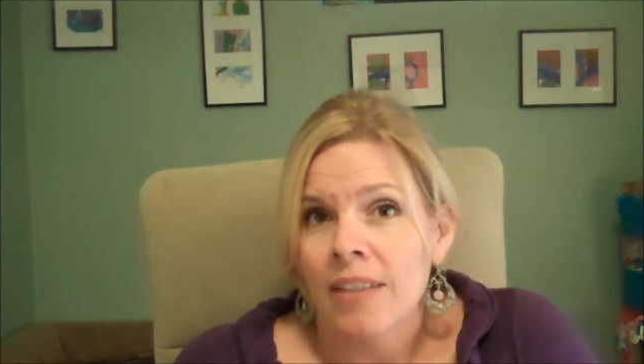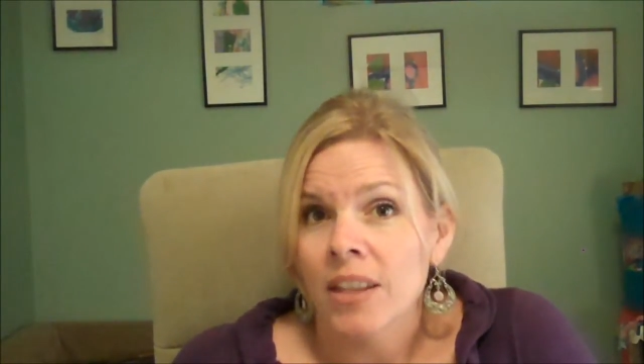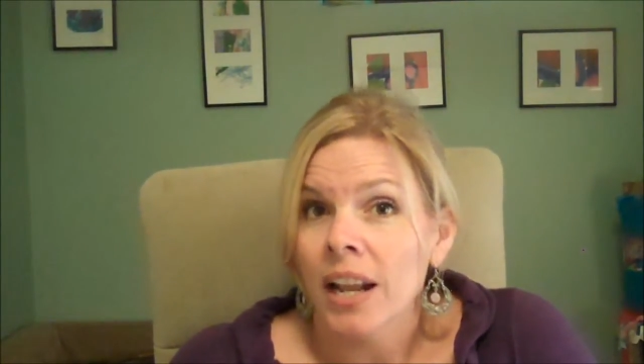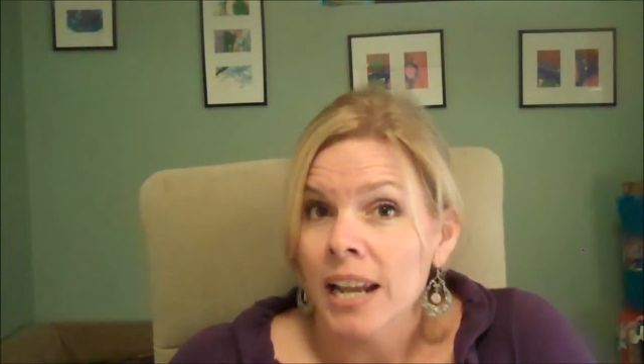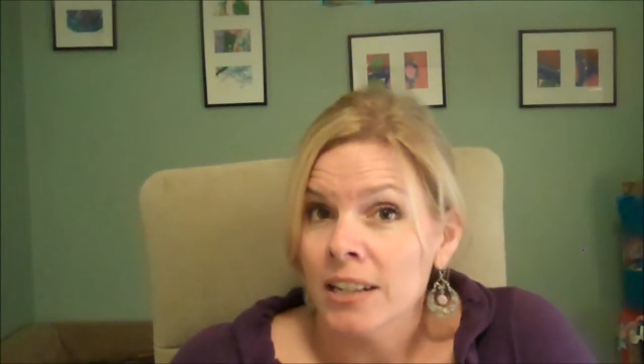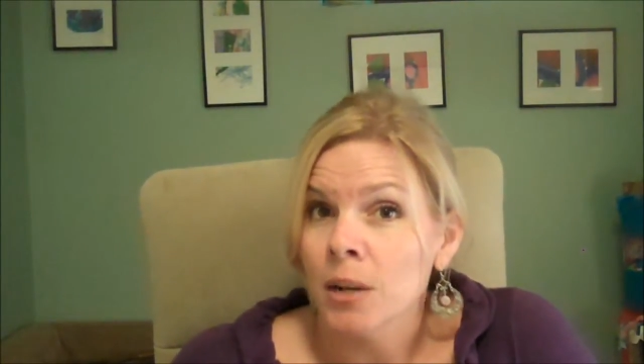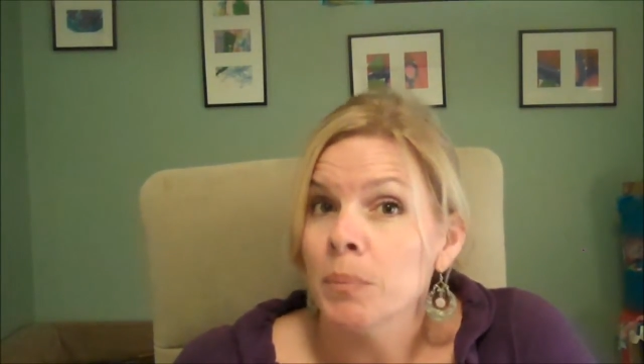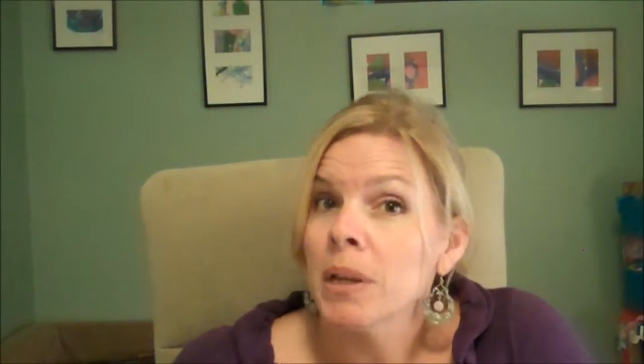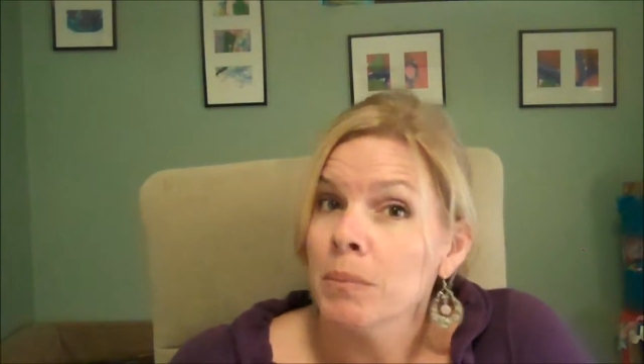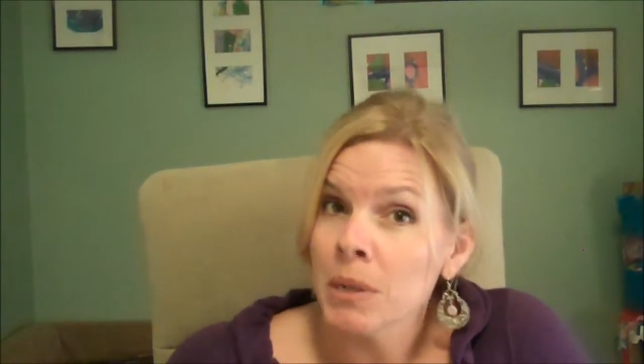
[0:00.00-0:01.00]
and then I ended up
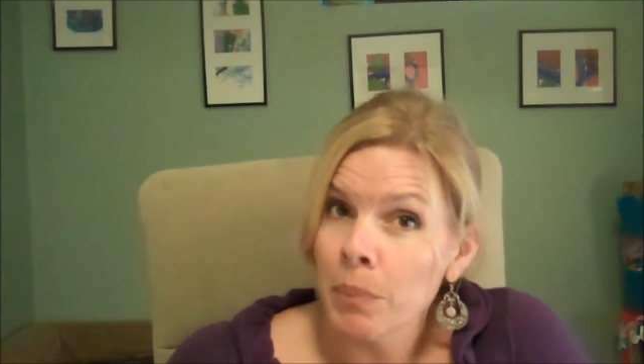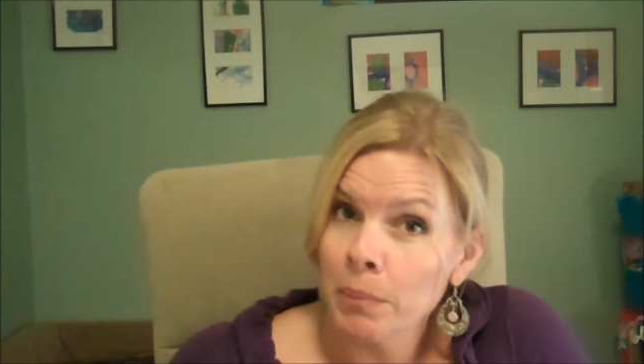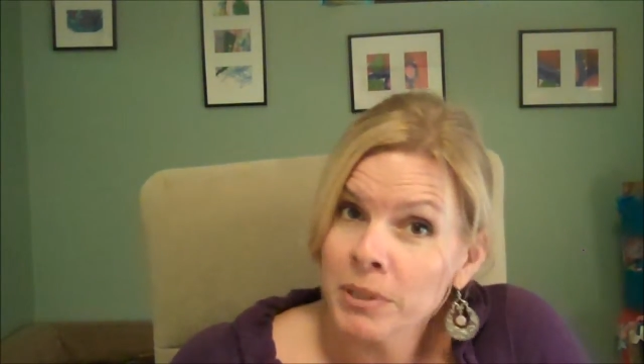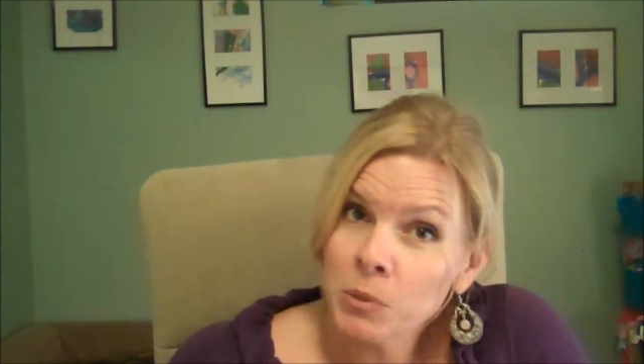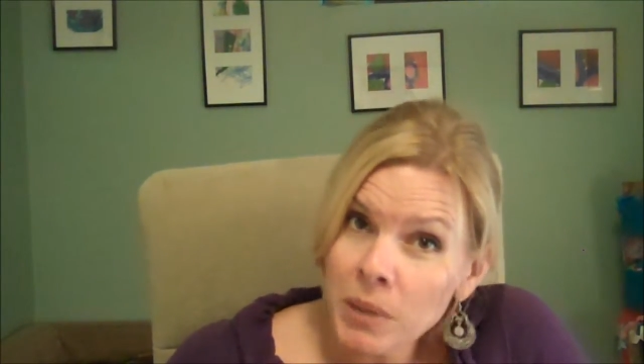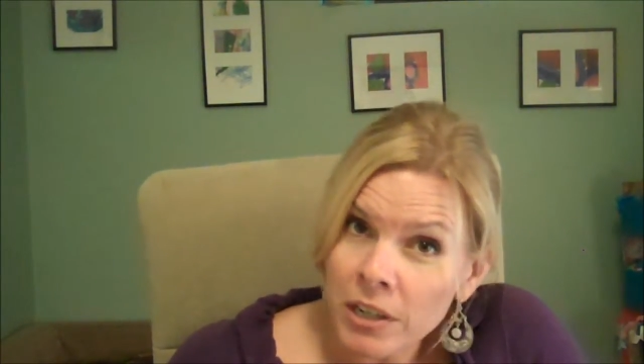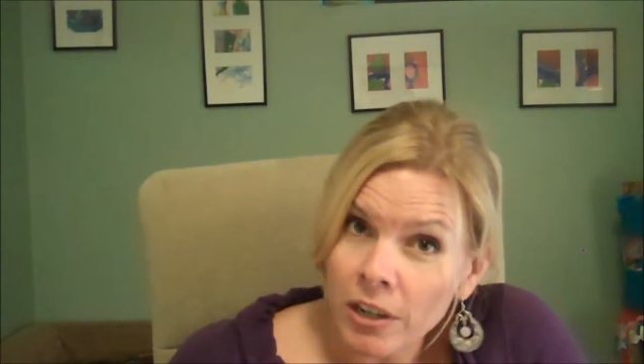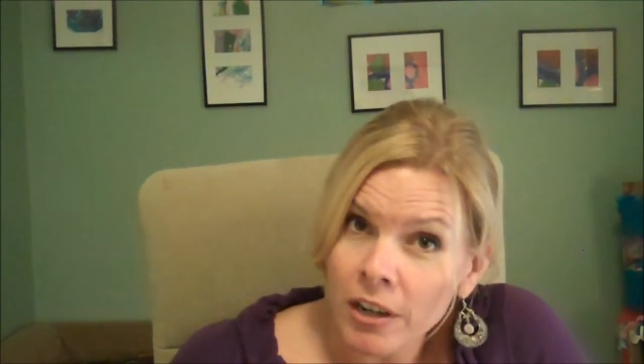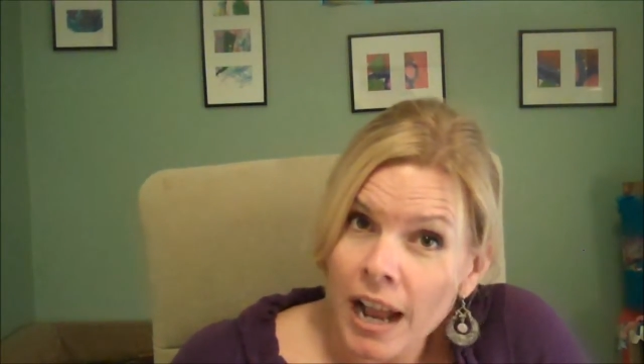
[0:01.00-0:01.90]
becoming a public speaker,